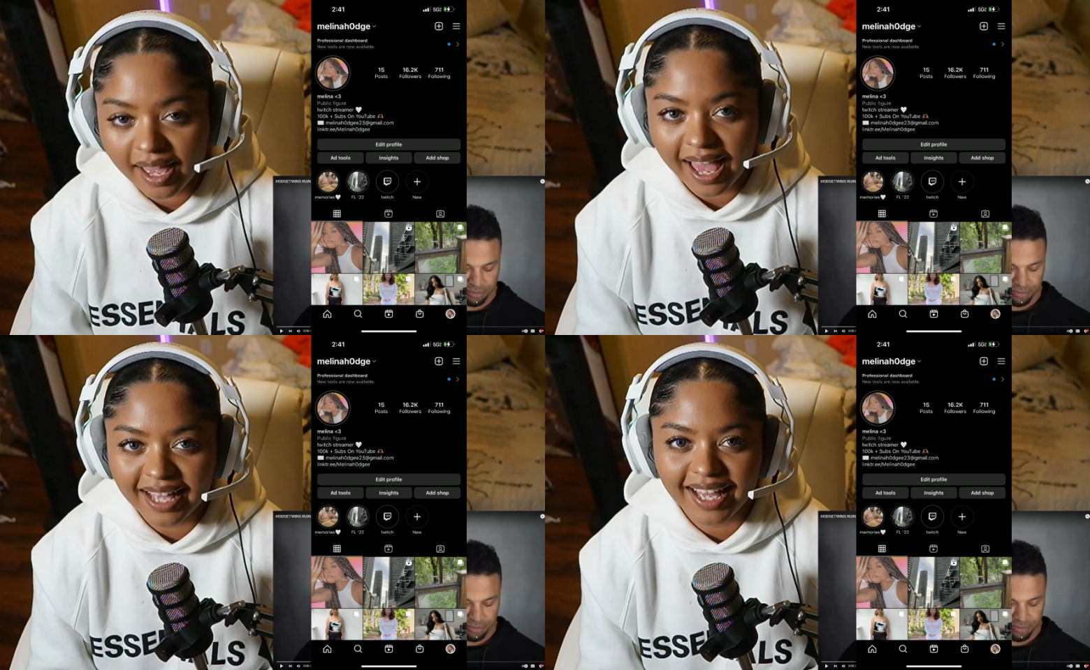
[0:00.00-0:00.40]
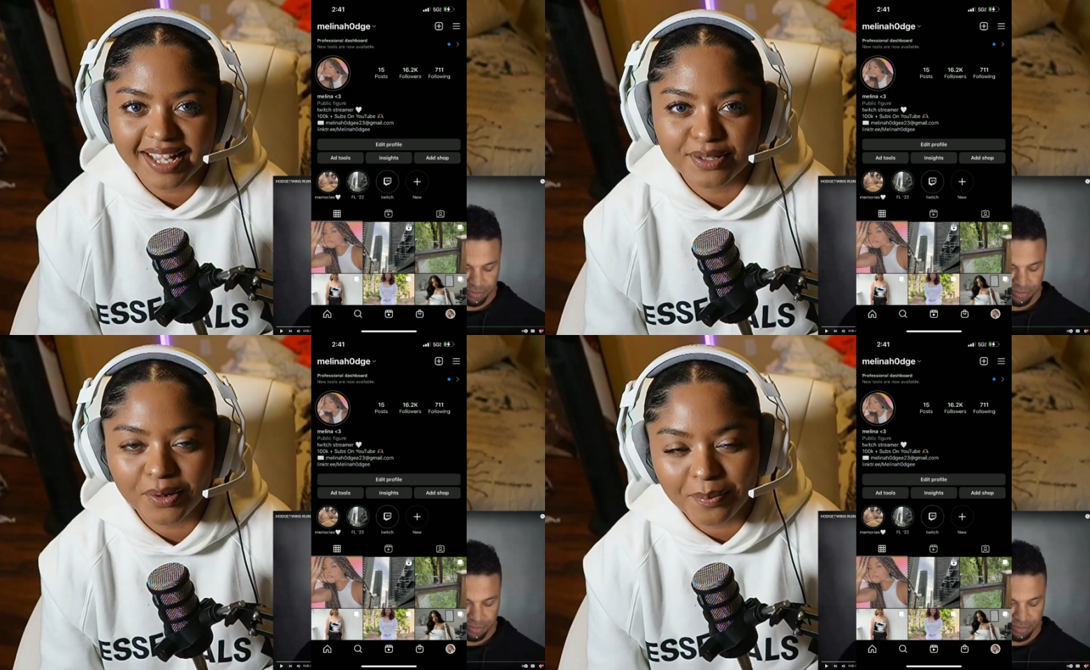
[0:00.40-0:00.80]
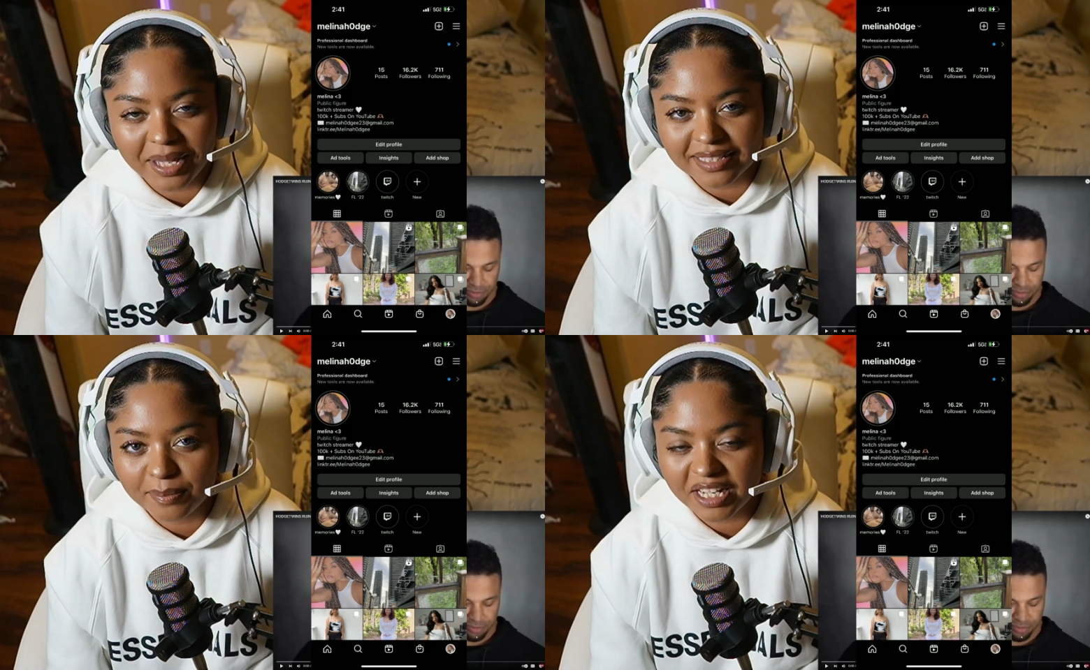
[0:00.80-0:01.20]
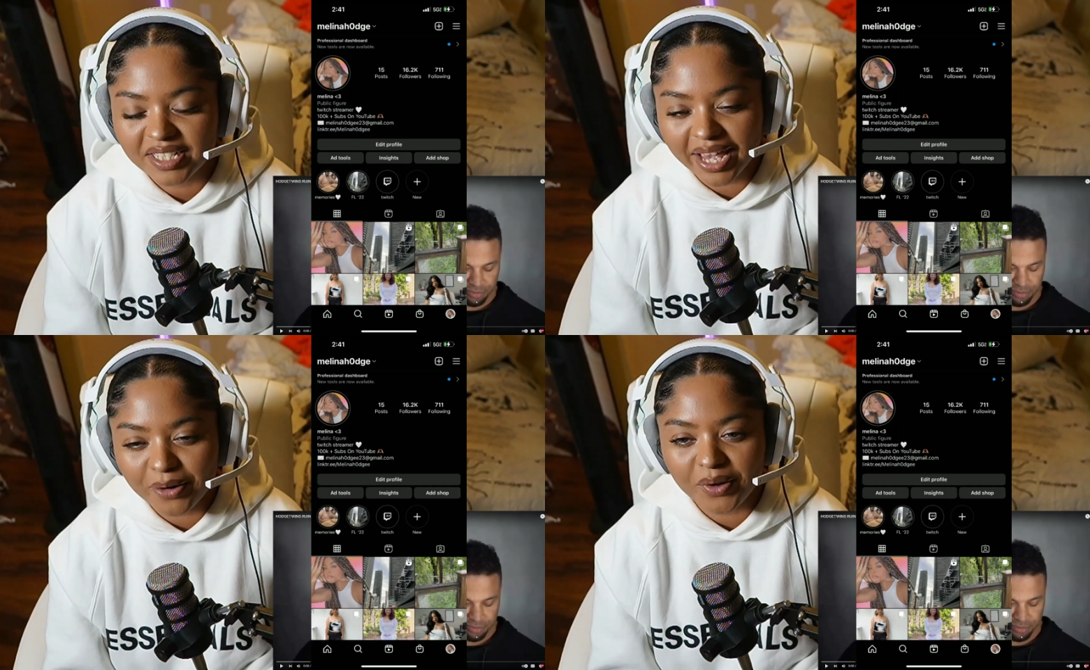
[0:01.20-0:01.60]
Speaker 1: Hi guys, welcome back to my
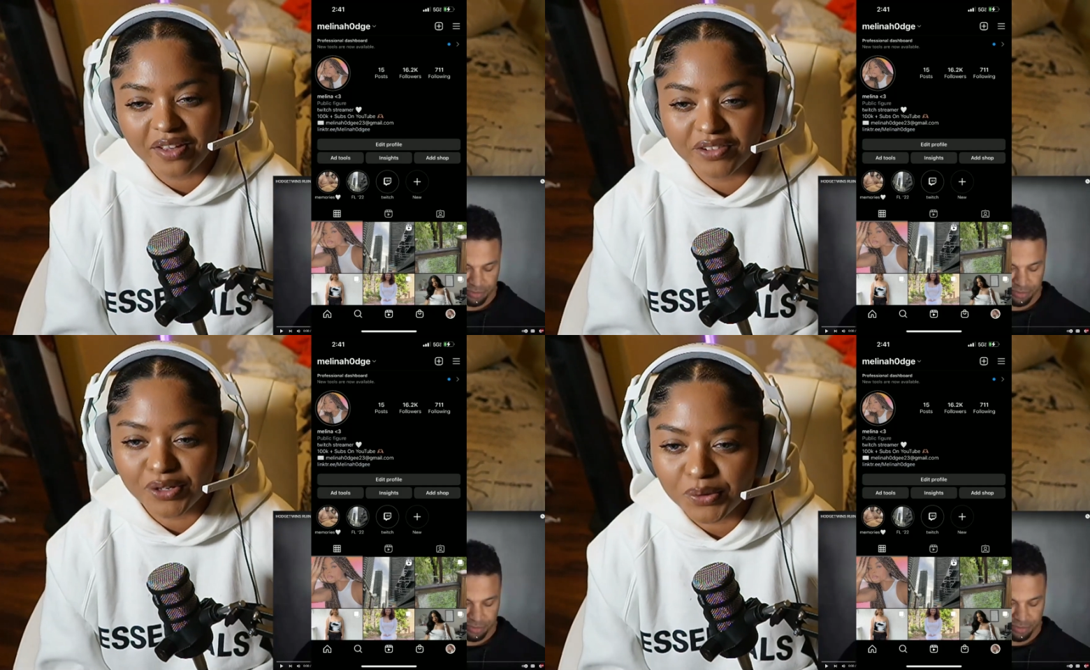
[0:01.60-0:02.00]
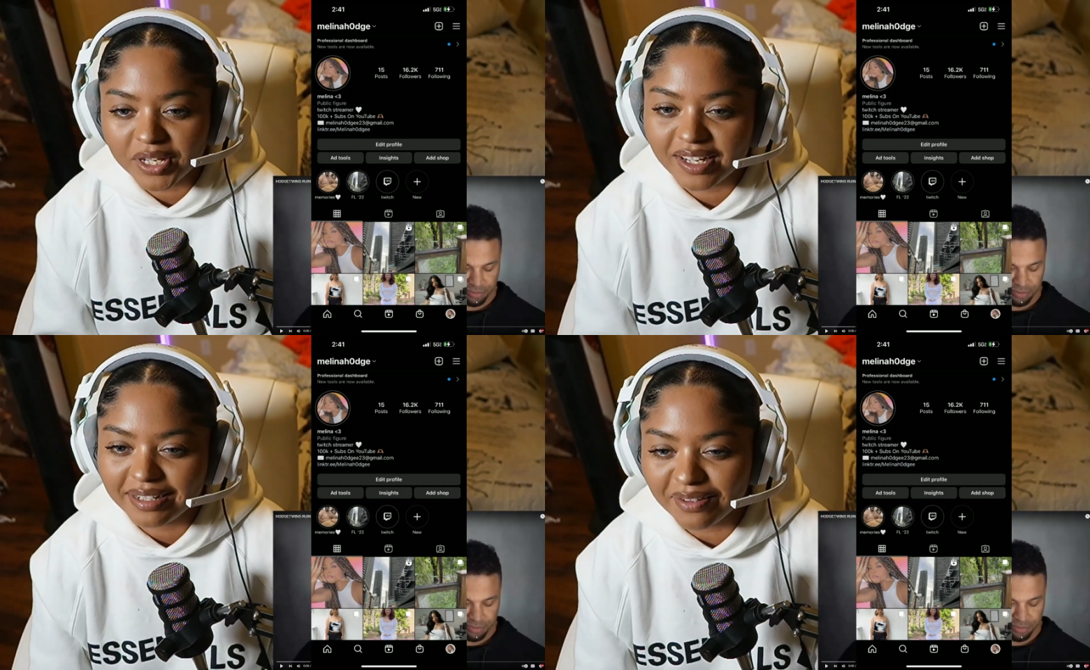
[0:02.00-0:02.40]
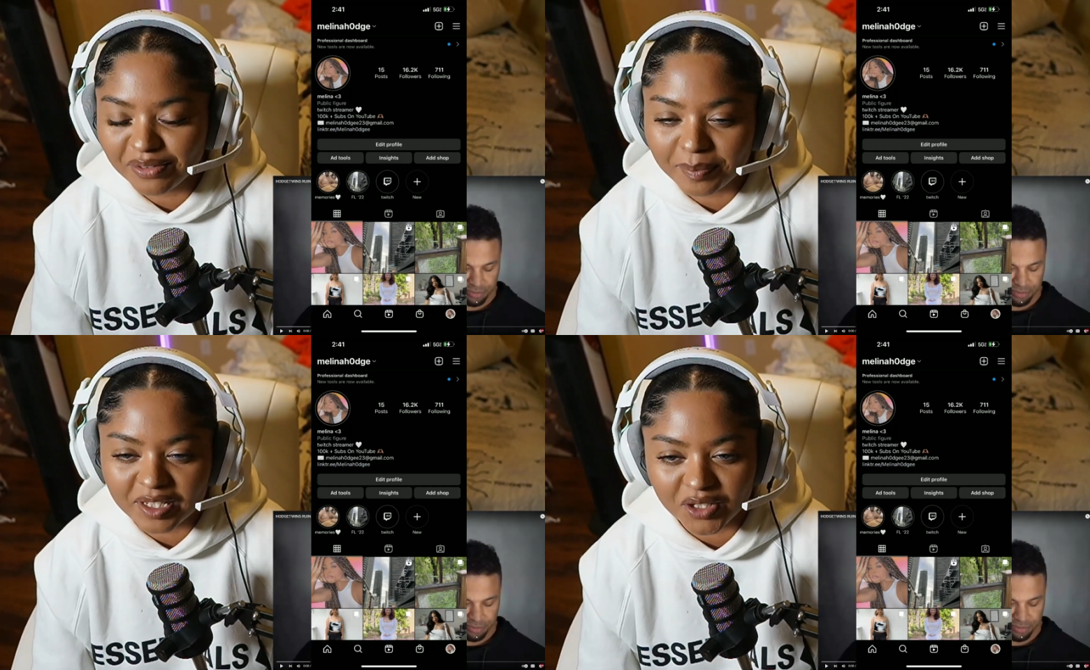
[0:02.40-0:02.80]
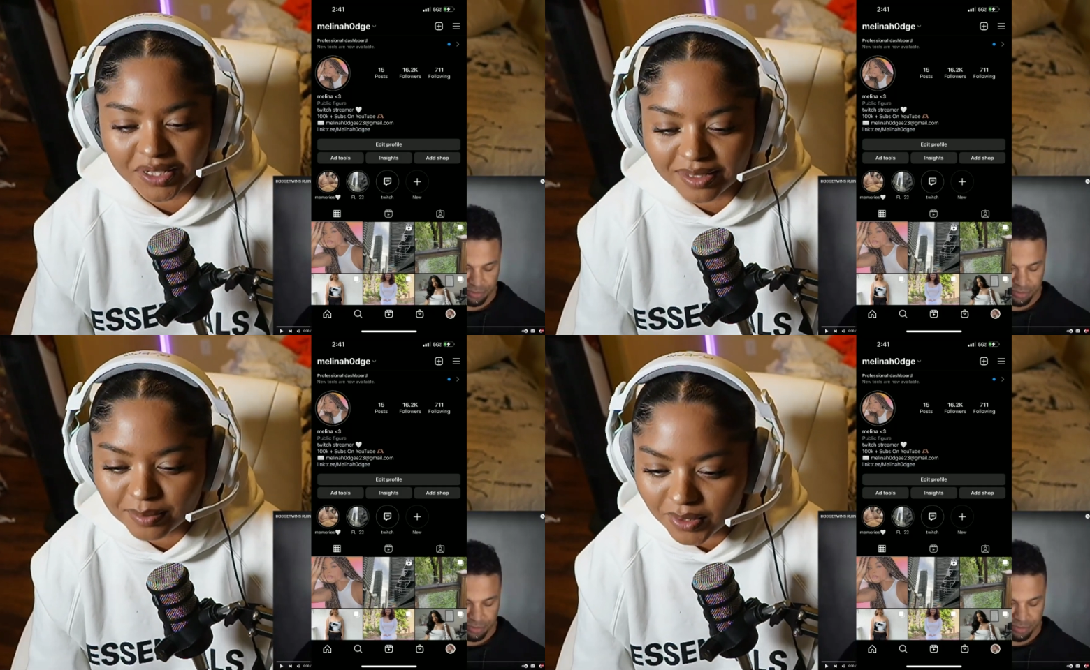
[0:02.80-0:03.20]
channel. If you're new here, definitely make sure to
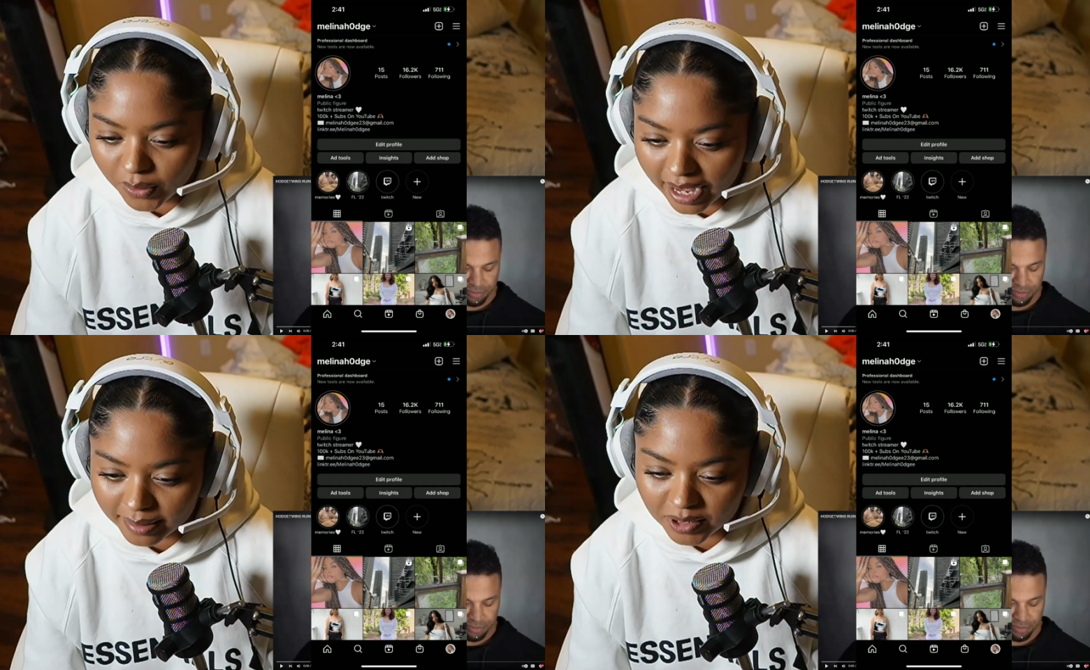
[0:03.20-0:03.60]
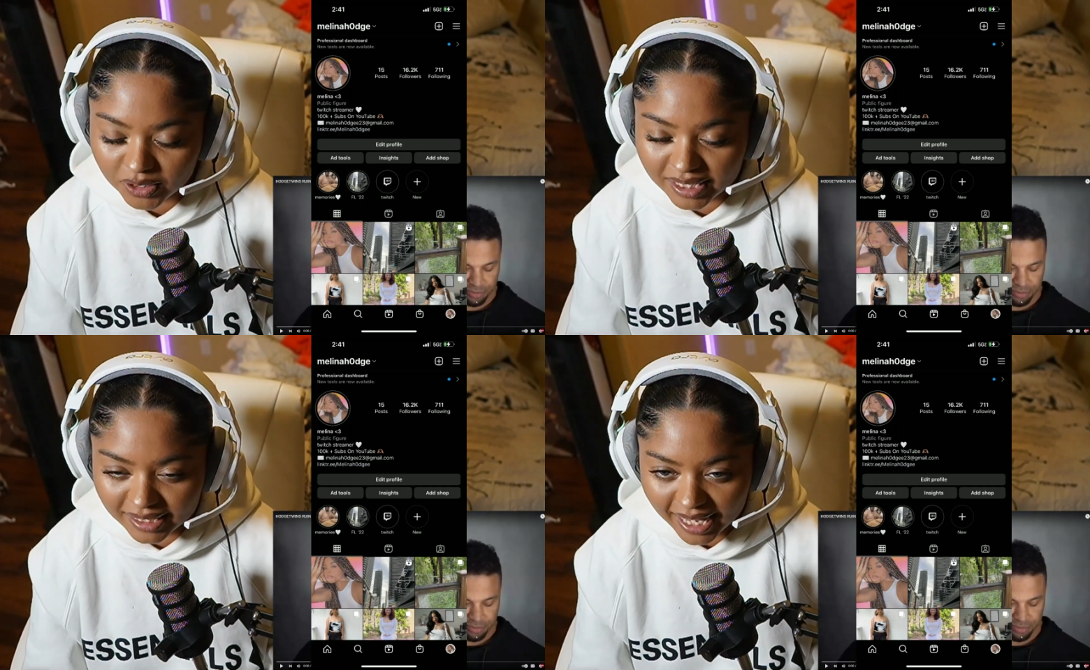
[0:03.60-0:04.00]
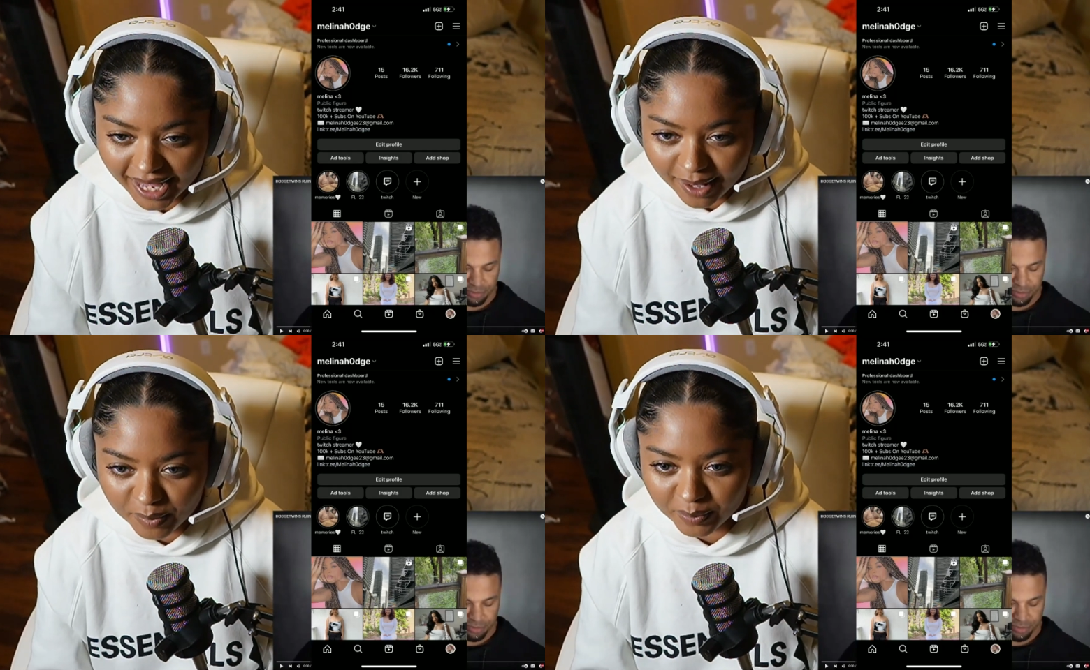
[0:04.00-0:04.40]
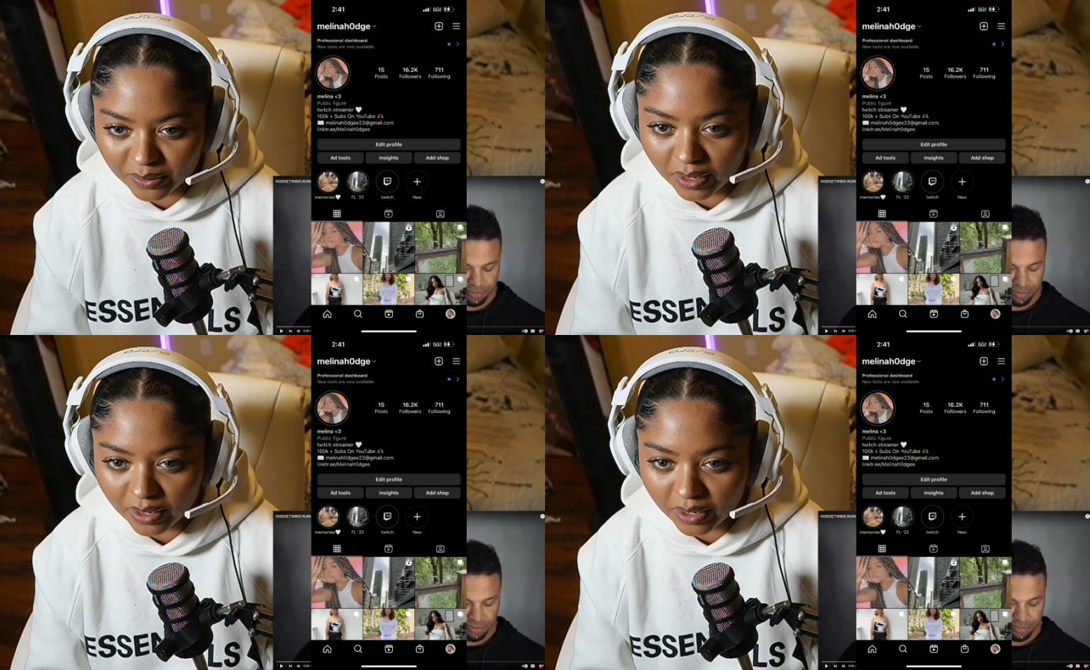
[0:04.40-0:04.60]
subscribe. So today I'm going to be